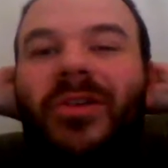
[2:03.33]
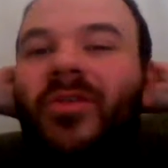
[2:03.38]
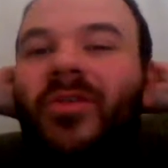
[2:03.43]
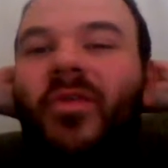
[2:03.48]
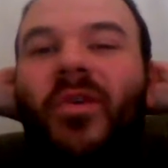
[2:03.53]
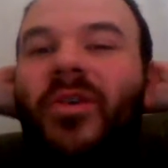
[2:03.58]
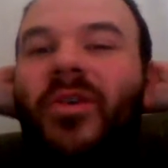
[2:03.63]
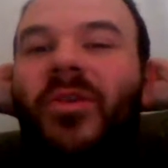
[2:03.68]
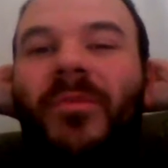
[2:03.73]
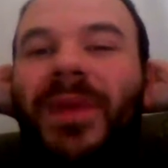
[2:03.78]

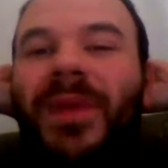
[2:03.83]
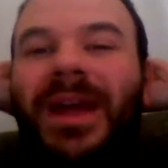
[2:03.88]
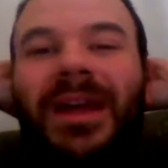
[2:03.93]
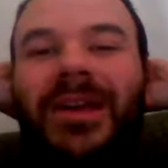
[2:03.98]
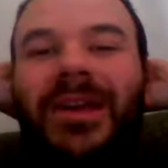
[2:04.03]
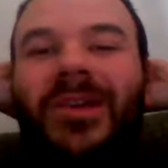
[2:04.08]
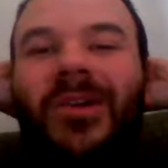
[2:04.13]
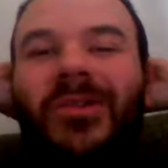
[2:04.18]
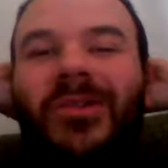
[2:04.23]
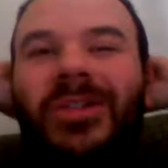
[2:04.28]

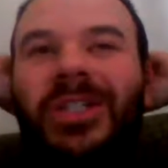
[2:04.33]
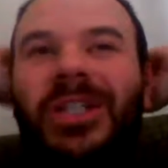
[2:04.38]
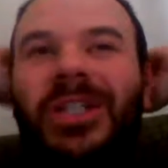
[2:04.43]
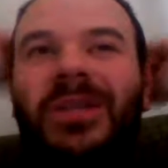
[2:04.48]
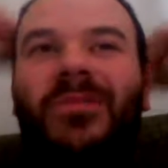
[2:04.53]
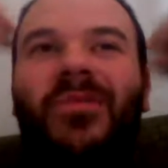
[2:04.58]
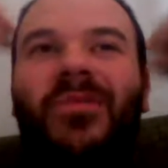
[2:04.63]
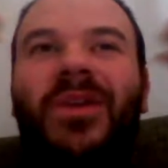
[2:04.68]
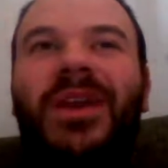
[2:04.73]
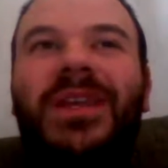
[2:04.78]
quarterback
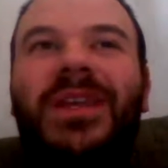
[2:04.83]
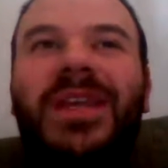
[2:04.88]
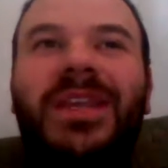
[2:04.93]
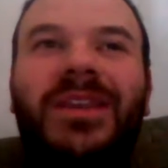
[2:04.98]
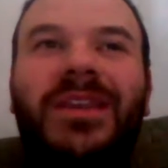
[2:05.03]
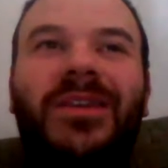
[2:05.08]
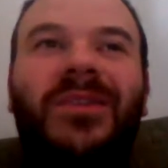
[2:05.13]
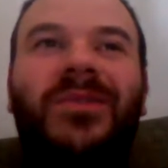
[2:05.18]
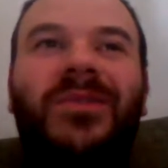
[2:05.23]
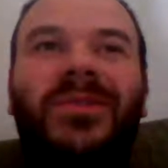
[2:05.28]
coaching
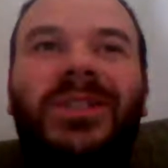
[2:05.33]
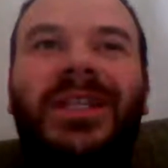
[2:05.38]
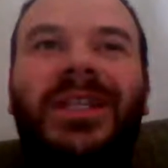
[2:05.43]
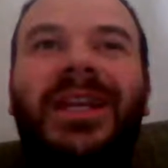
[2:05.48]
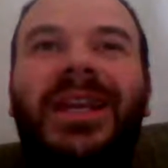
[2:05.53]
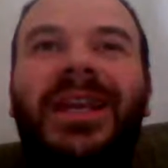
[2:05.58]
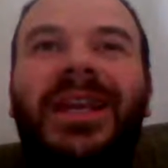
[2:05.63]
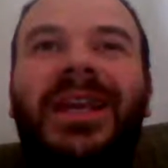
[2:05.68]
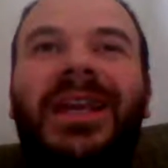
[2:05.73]
breaking news.